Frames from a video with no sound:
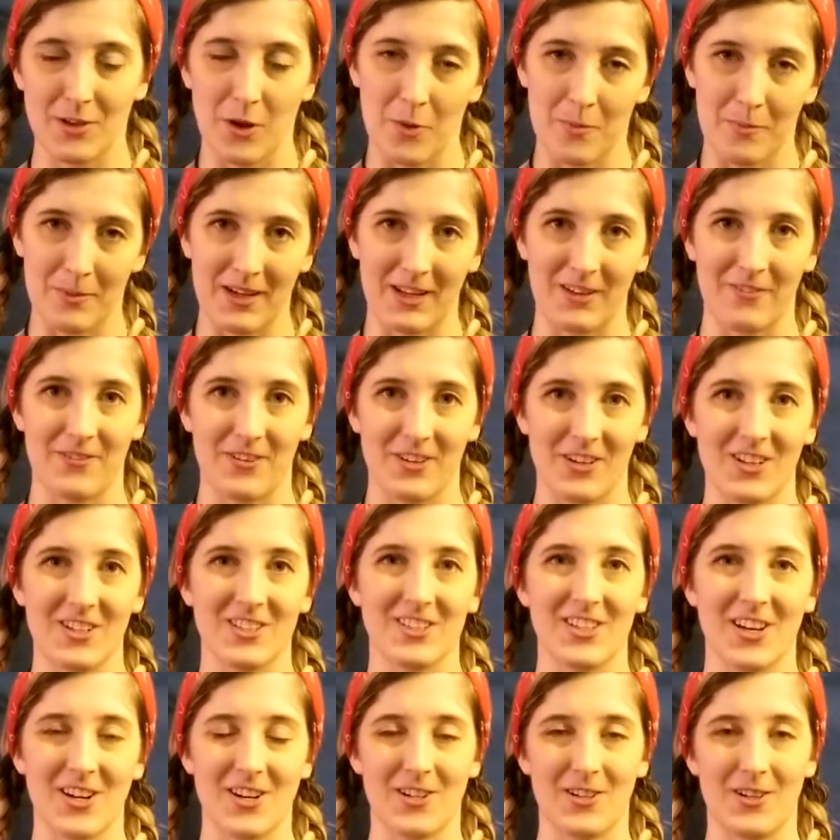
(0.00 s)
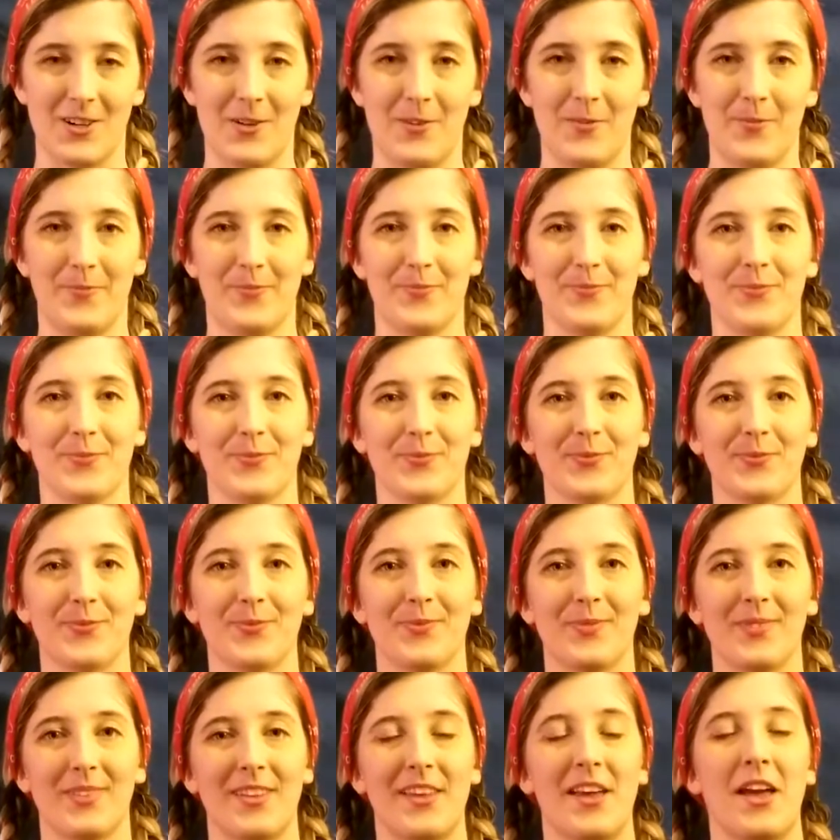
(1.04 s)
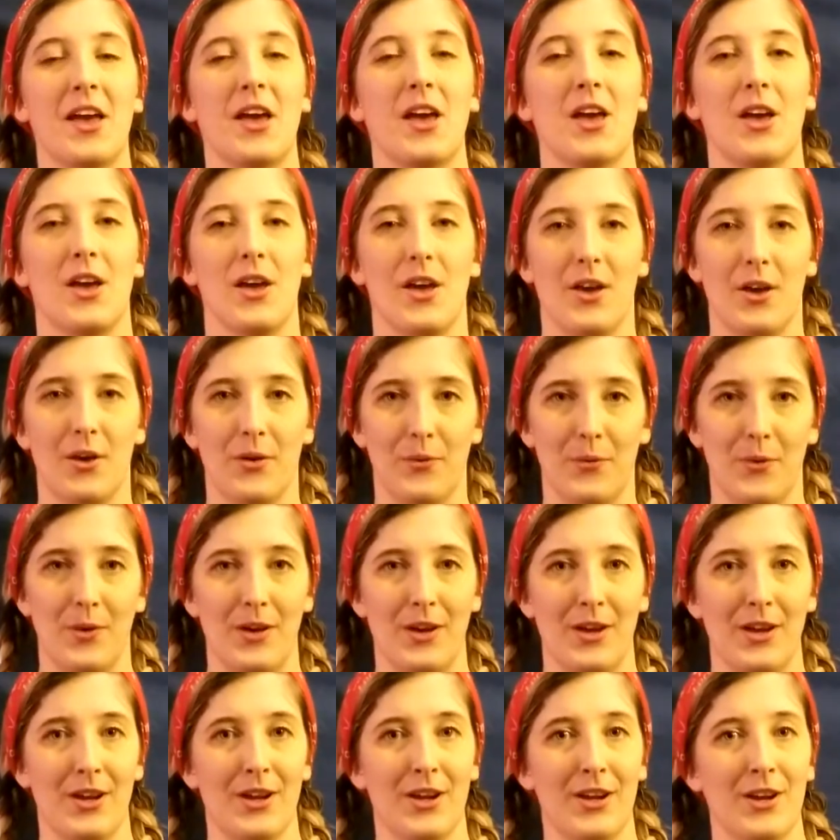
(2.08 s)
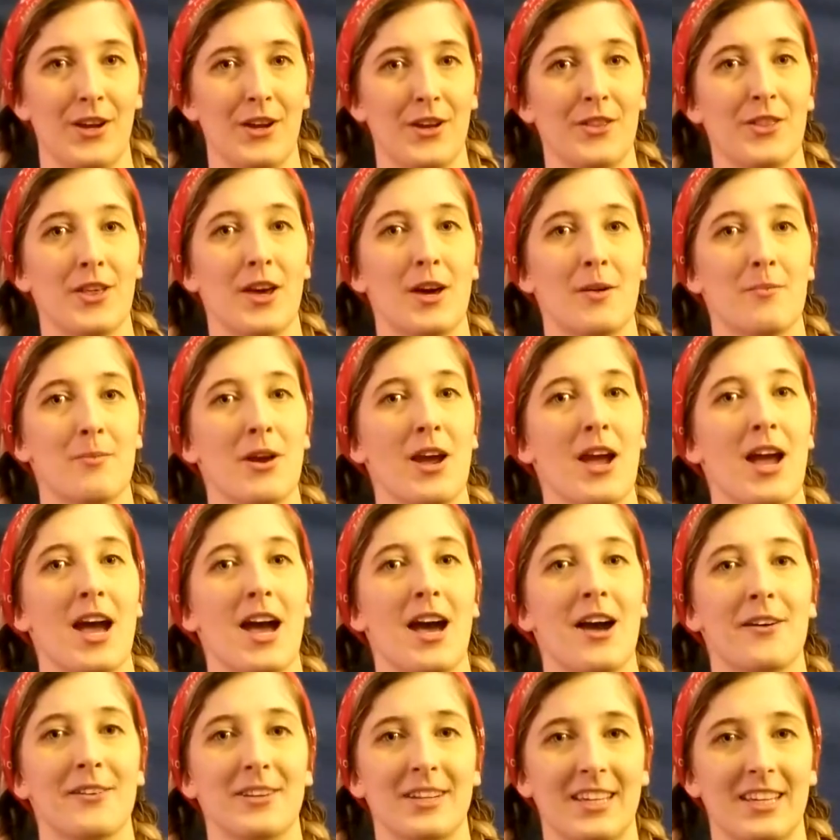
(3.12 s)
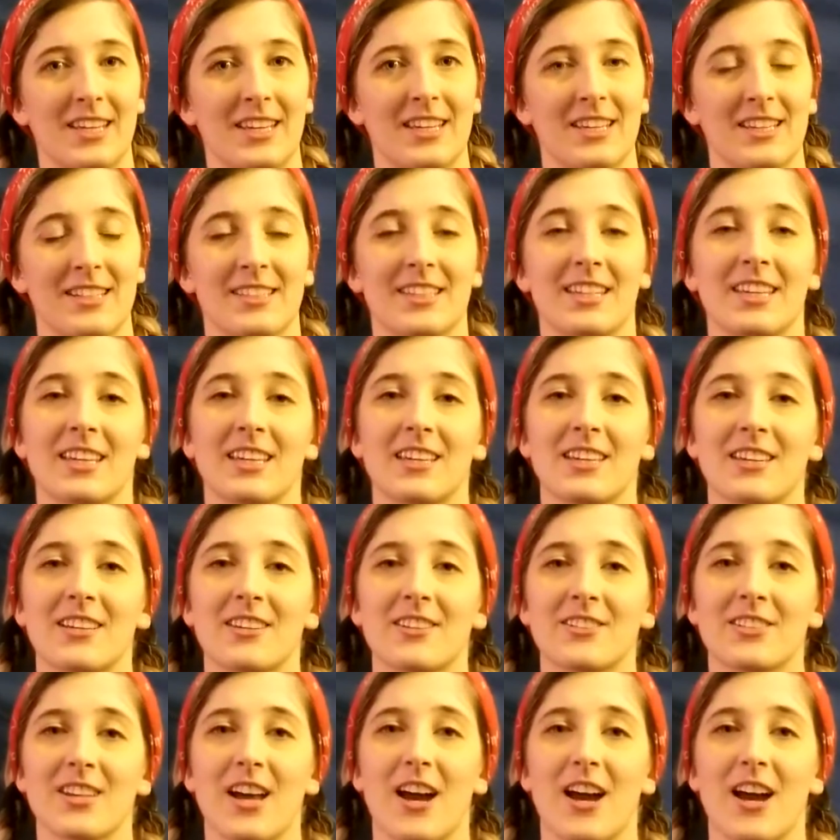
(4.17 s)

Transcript: opening for your circle. We're the brownies, here's